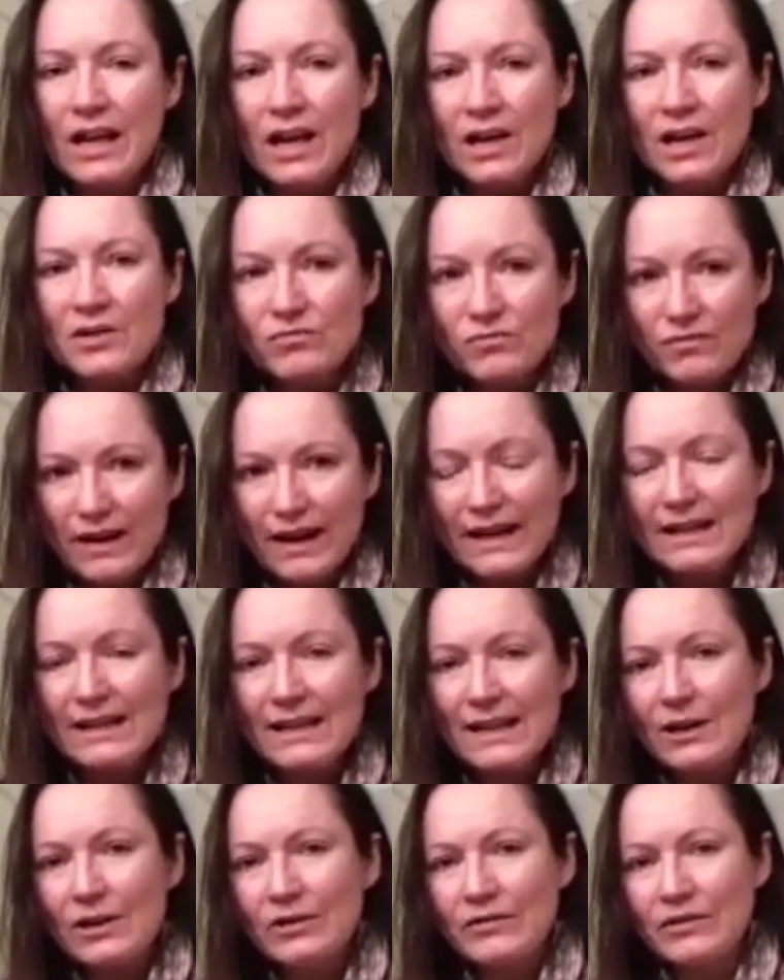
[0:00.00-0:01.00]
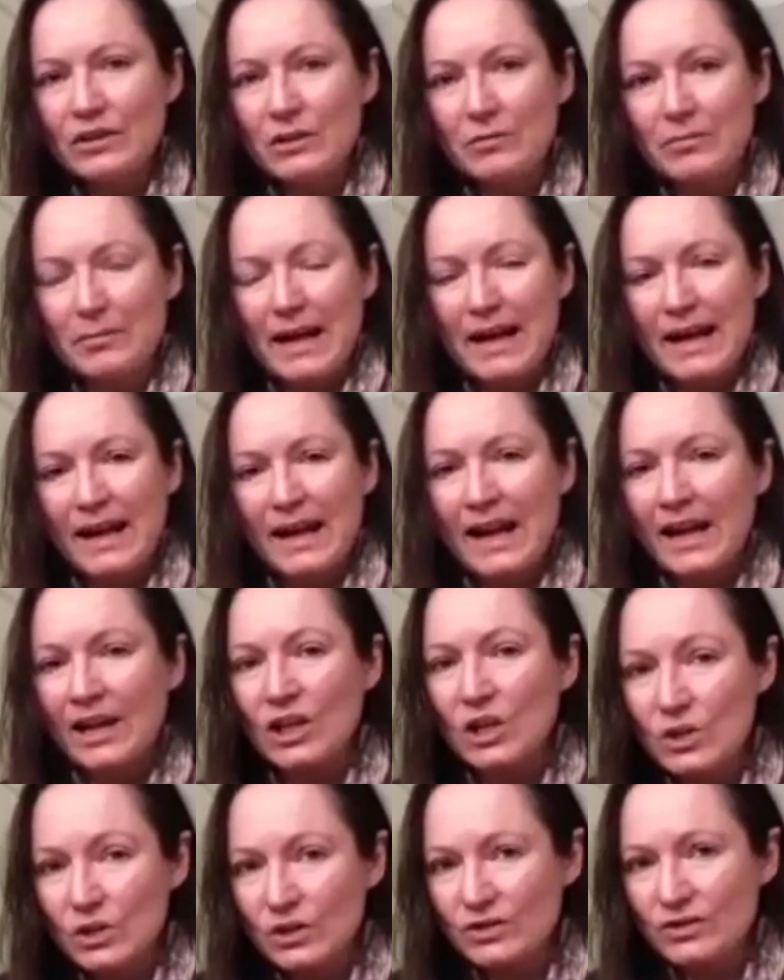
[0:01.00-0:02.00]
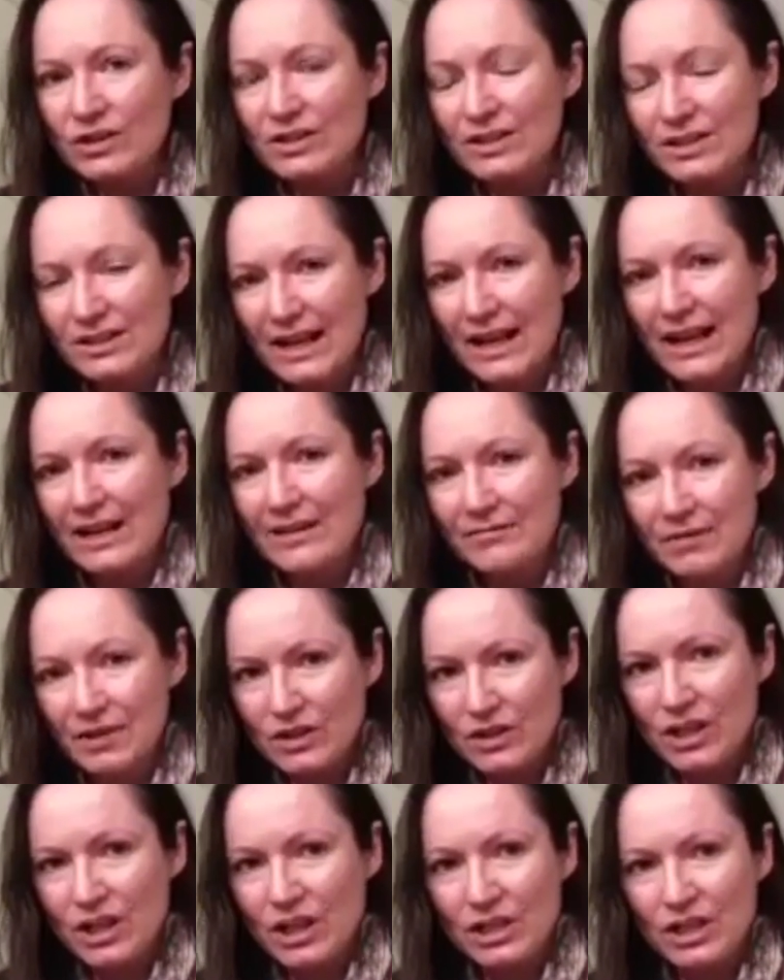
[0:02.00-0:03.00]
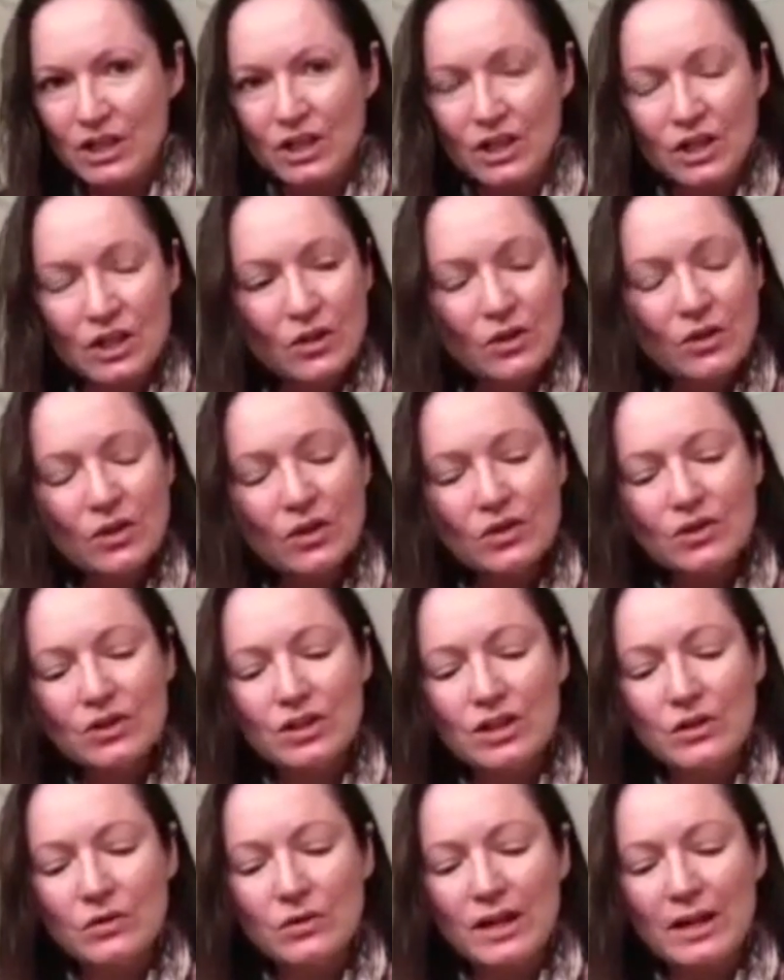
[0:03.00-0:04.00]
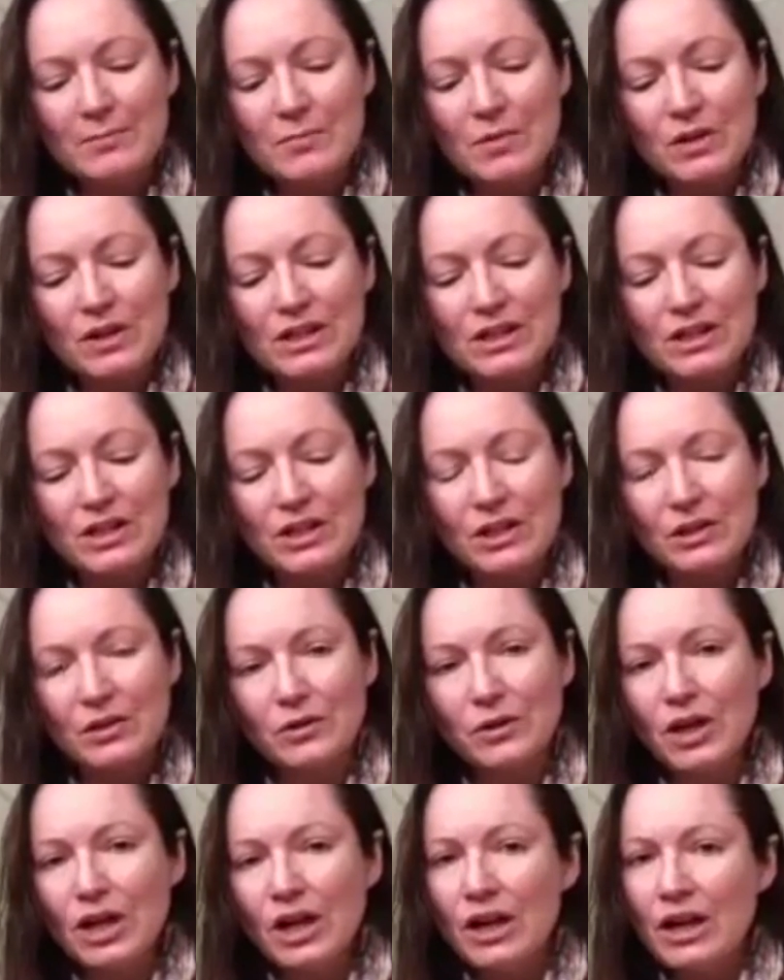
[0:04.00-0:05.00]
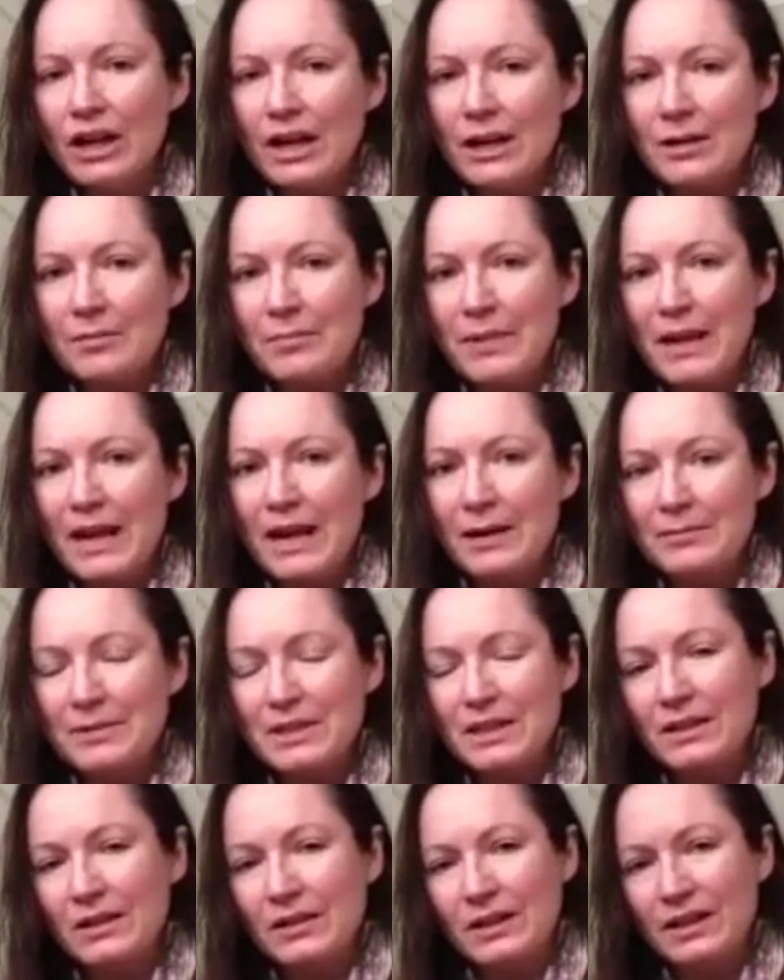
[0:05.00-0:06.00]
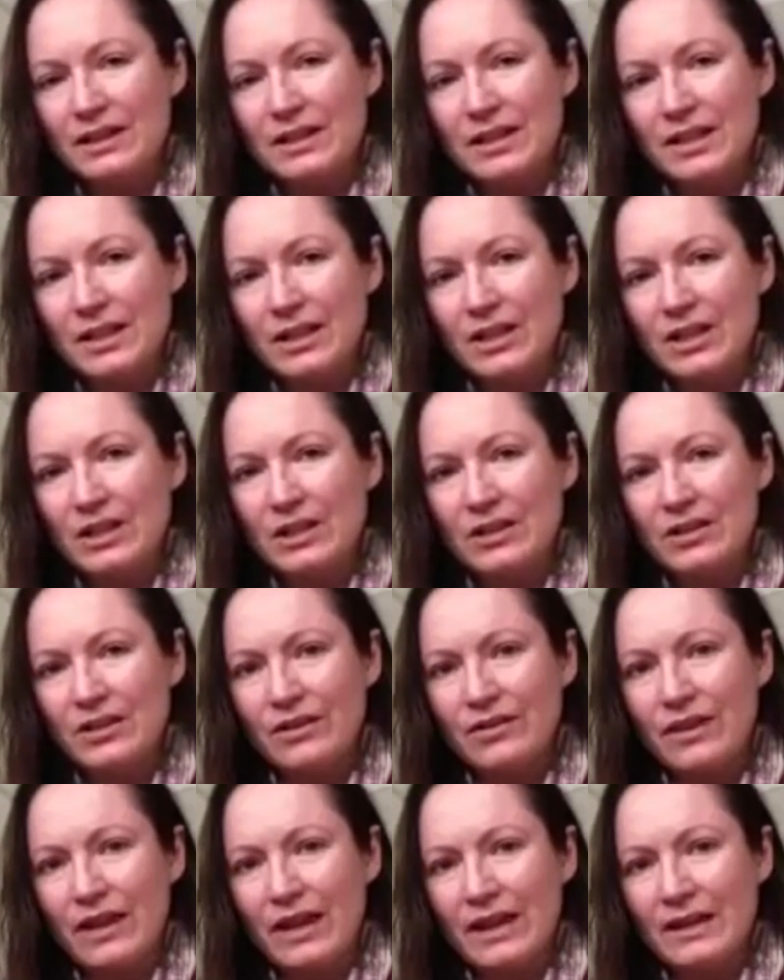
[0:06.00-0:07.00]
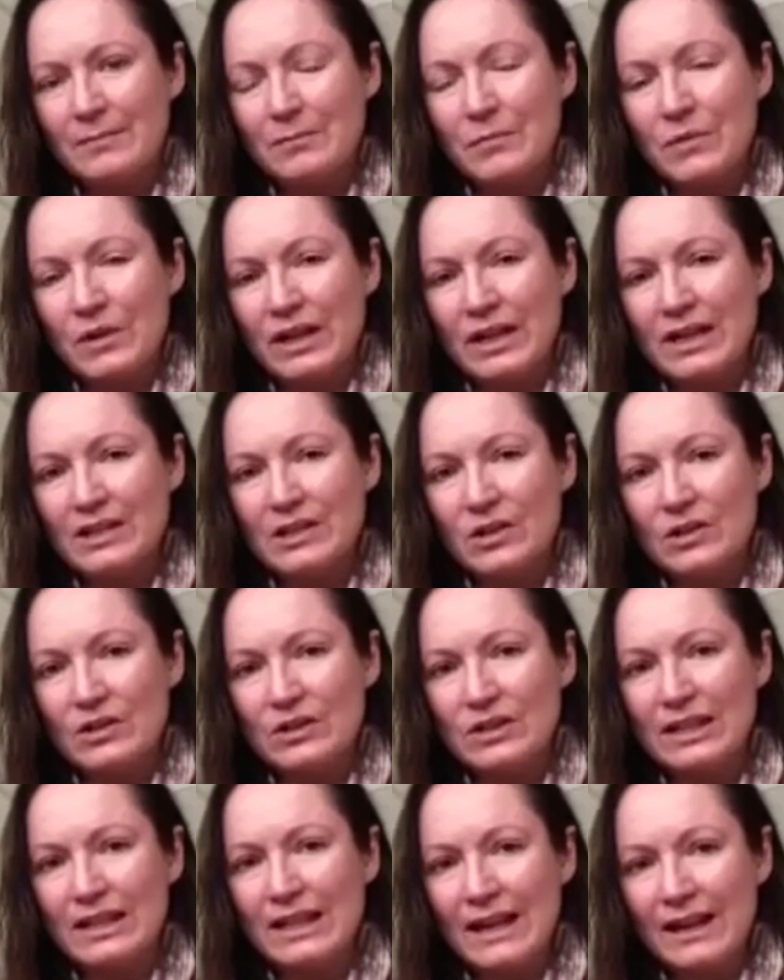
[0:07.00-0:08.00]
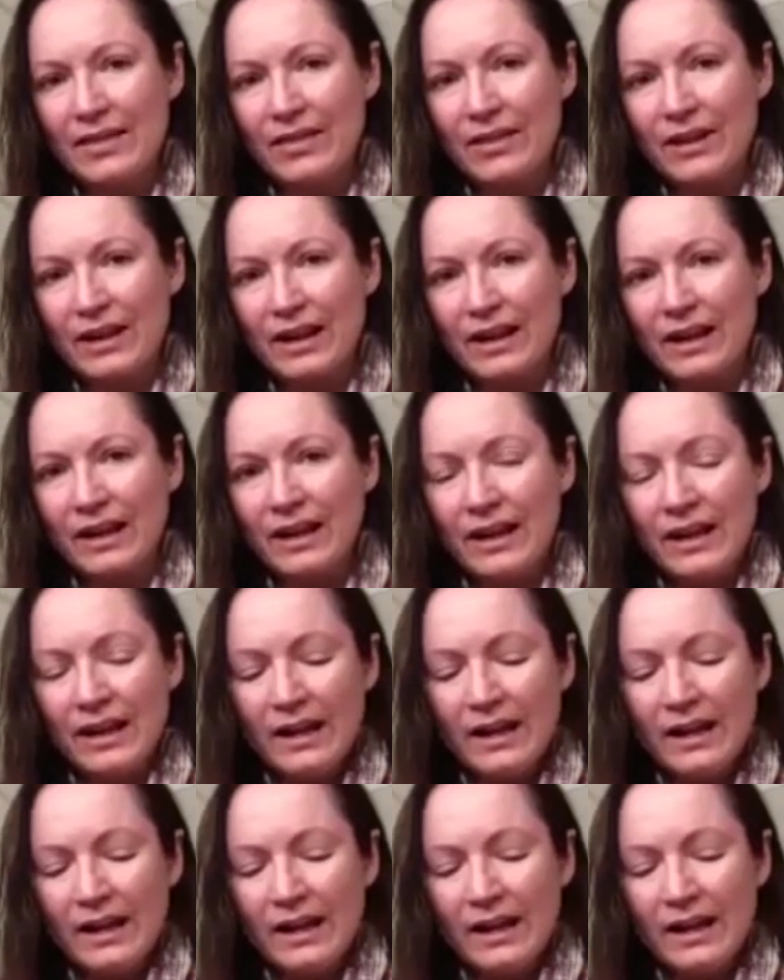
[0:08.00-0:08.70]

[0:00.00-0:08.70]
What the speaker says: And right now, off the top of my head, I couldn't say for certain who you could donate money to and be absolutely certain that that money is going to get there.